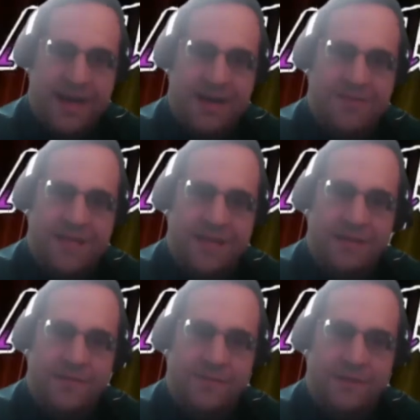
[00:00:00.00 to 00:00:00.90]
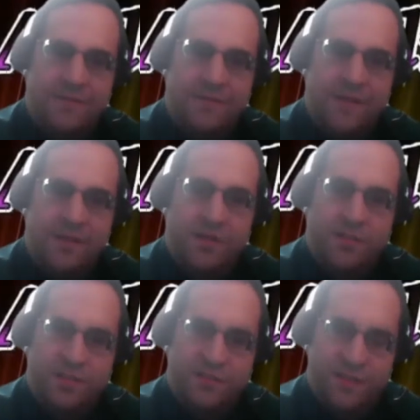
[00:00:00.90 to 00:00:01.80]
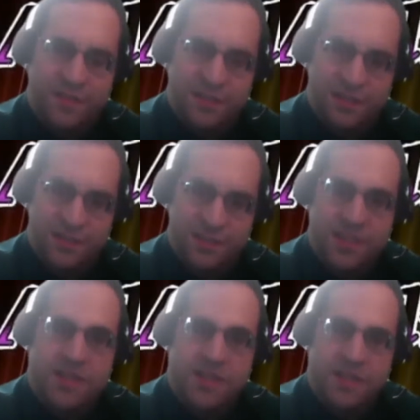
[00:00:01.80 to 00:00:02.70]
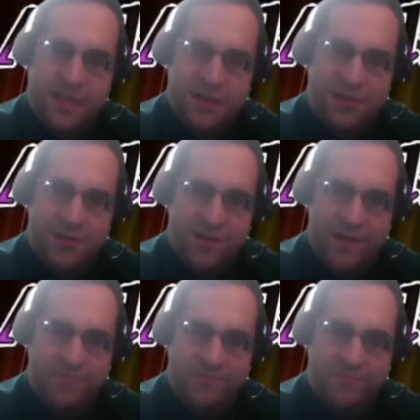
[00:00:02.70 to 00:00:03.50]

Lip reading: can our viewers and listeners get a hold of you?